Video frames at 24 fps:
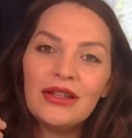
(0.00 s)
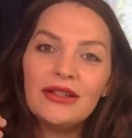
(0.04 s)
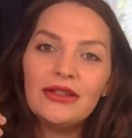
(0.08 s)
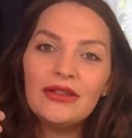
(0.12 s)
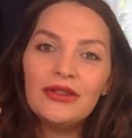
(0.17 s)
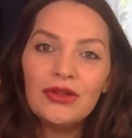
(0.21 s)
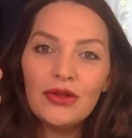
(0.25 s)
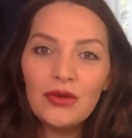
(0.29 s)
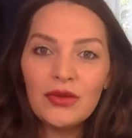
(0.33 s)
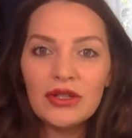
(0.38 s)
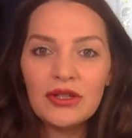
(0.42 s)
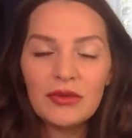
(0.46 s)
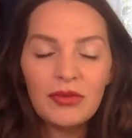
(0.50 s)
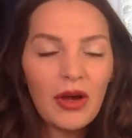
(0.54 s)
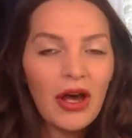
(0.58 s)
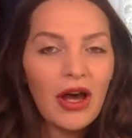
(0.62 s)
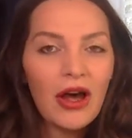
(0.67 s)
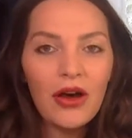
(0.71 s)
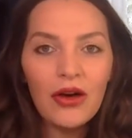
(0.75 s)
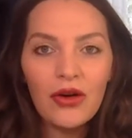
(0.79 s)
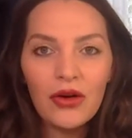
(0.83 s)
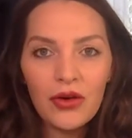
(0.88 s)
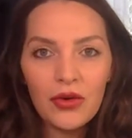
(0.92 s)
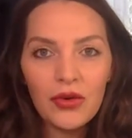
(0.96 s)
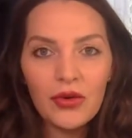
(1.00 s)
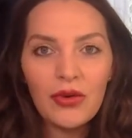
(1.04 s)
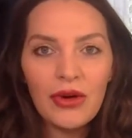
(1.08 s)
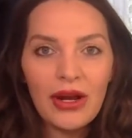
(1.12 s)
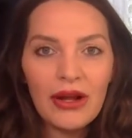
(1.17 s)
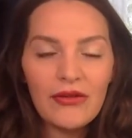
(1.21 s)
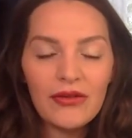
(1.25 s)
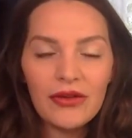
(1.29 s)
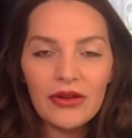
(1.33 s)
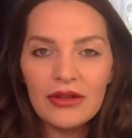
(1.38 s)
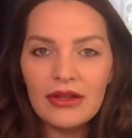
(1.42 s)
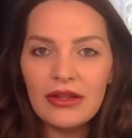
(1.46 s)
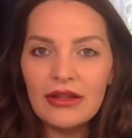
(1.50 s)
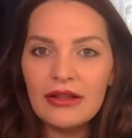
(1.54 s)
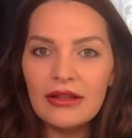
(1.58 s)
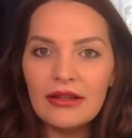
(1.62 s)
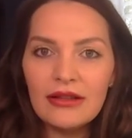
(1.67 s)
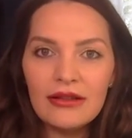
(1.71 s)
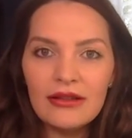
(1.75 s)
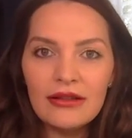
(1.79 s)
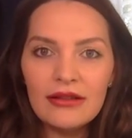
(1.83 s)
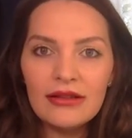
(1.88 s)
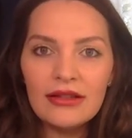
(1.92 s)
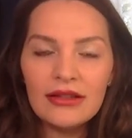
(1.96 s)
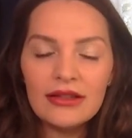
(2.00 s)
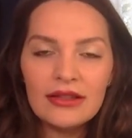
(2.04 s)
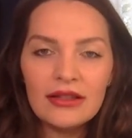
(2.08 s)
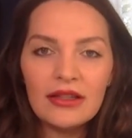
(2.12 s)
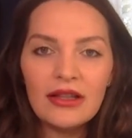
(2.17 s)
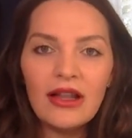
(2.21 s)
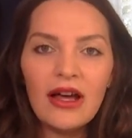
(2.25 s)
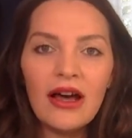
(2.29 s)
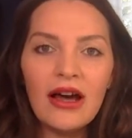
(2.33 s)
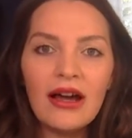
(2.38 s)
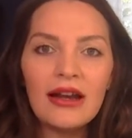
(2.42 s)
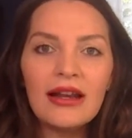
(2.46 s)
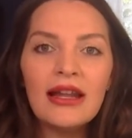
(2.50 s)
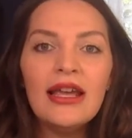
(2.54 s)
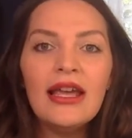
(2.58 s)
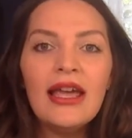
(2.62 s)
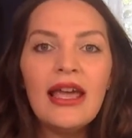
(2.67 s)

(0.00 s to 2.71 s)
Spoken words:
to a spa or wherever, the salon,